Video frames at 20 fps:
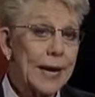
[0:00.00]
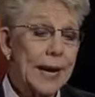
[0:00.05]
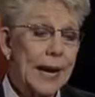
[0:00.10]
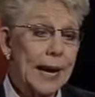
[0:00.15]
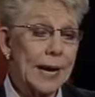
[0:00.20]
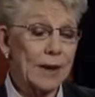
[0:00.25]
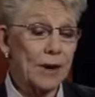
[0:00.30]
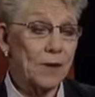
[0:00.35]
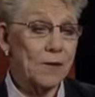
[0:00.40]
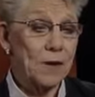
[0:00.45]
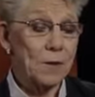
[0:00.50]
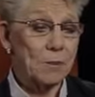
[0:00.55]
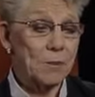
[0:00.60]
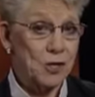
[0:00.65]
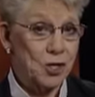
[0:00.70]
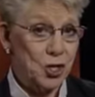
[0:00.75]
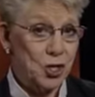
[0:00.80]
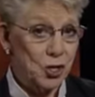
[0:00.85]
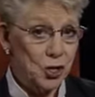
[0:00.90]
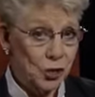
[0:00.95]
and on the
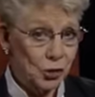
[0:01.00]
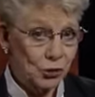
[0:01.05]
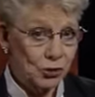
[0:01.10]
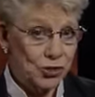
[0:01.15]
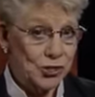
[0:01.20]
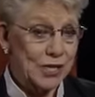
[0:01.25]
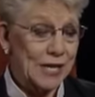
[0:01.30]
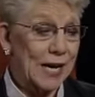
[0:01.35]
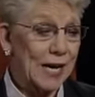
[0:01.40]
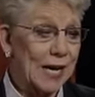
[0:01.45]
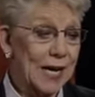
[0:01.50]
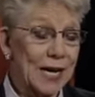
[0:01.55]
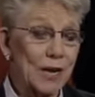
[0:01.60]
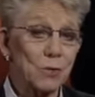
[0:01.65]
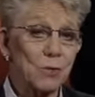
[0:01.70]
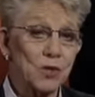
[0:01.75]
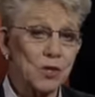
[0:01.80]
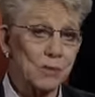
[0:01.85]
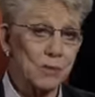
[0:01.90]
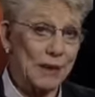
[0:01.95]
paternal side, it
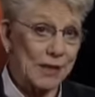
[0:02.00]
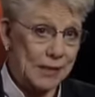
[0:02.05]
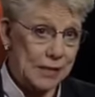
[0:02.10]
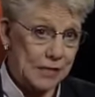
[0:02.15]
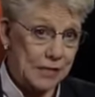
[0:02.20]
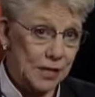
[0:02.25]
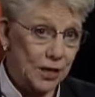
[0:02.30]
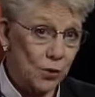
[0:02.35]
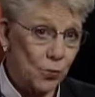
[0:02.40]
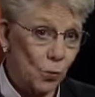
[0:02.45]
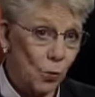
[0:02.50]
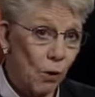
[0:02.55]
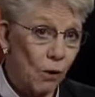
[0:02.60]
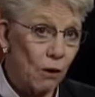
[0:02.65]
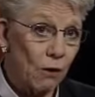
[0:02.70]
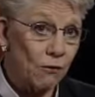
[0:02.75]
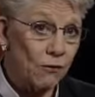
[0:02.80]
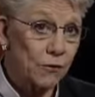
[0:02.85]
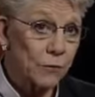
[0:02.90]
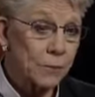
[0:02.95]
was Mexican
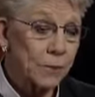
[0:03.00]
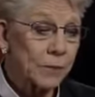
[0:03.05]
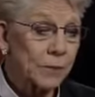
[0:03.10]
wolf.